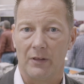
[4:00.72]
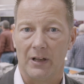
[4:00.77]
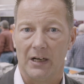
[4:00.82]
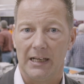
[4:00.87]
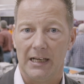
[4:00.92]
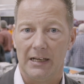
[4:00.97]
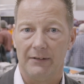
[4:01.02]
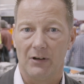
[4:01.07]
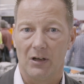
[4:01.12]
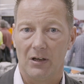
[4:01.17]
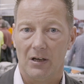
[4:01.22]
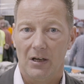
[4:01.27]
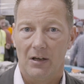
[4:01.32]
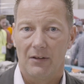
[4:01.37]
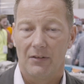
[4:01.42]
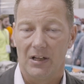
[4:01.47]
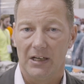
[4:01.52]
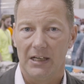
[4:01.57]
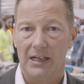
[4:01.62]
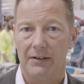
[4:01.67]
on the lever,
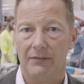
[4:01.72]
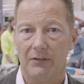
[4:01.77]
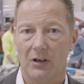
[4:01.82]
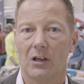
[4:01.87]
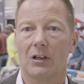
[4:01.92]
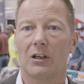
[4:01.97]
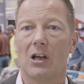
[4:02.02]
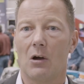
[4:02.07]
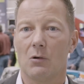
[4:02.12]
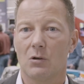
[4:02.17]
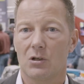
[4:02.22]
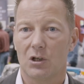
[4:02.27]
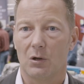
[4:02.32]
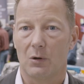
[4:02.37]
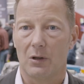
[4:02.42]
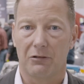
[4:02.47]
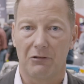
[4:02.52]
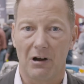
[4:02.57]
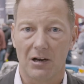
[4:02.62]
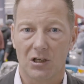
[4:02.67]
the lever goes
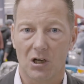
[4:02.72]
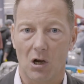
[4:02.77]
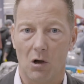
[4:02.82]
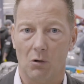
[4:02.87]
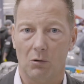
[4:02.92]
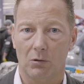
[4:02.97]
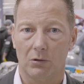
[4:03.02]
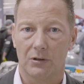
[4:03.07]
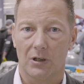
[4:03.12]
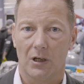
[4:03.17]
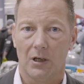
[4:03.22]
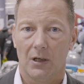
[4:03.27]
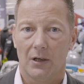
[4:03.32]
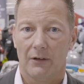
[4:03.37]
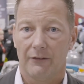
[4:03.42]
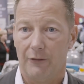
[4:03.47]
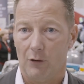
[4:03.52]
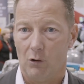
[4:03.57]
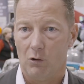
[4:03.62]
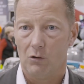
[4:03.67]
to a threshold
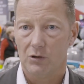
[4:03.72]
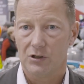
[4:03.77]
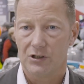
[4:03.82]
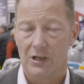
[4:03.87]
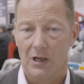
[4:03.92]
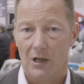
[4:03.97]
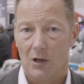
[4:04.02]
force.